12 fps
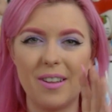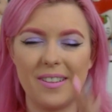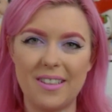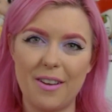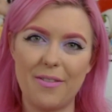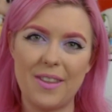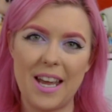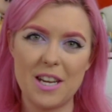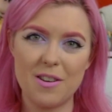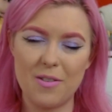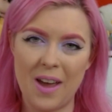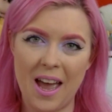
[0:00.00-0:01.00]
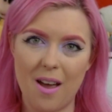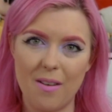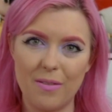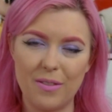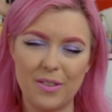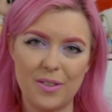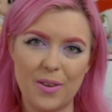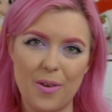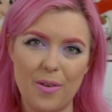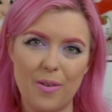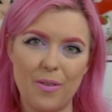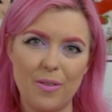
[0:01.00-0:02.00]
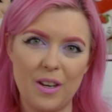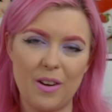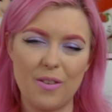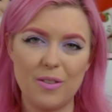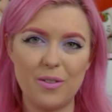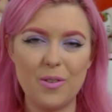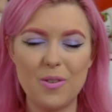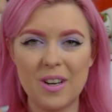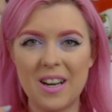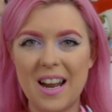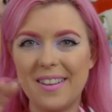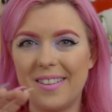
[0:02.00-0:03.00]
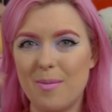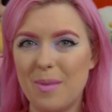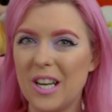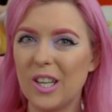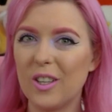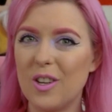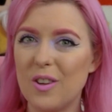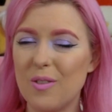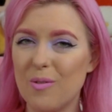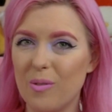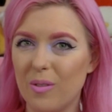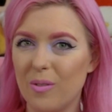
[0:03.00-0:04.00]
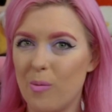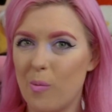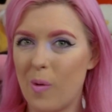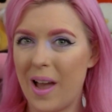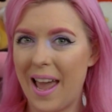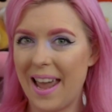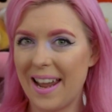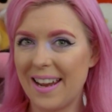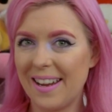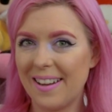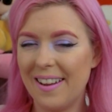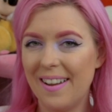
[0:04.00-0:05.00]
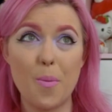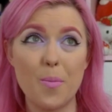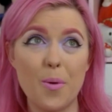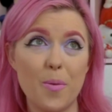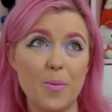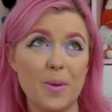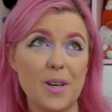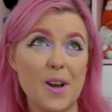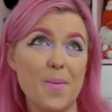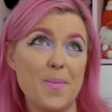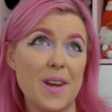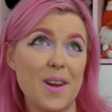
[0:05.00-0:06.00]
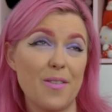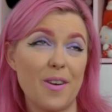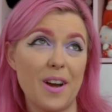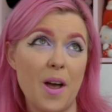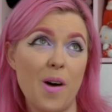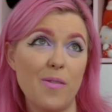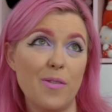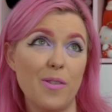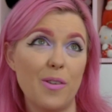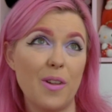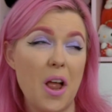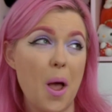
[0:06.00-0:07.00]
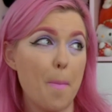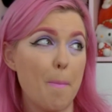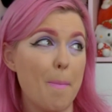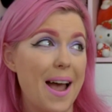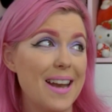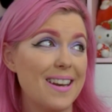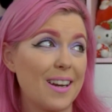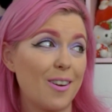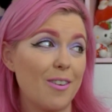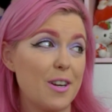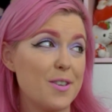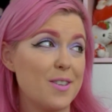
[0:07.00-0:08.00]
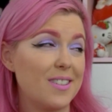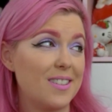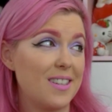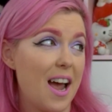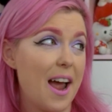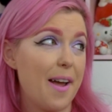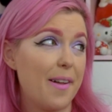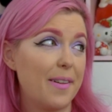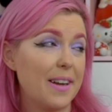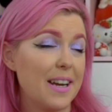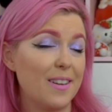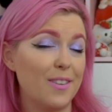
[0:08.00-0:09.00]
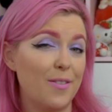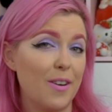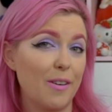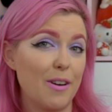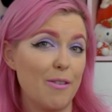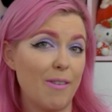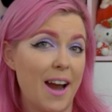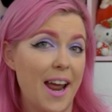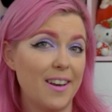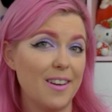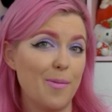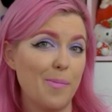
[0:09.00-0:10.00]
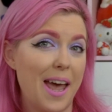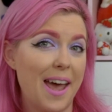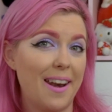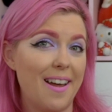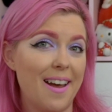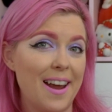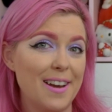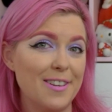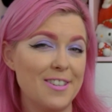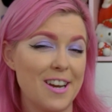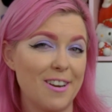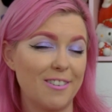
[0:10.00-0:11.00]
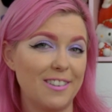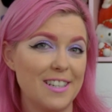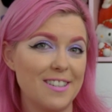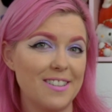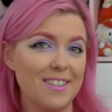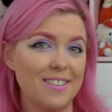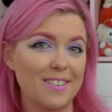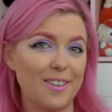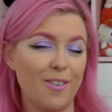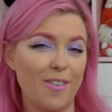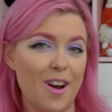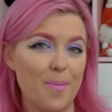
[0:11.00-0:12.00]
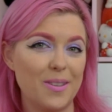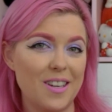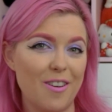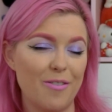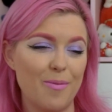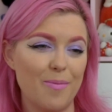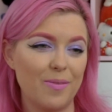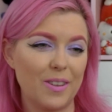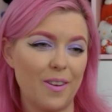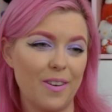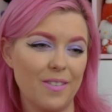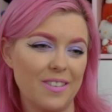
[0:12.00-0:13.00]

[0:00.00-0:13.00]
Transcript: the stuff that you have, so, you know, just organize them in a cute way. I'm probably not being very helpful. My decoration style is very random and I generally just grab stuff and go,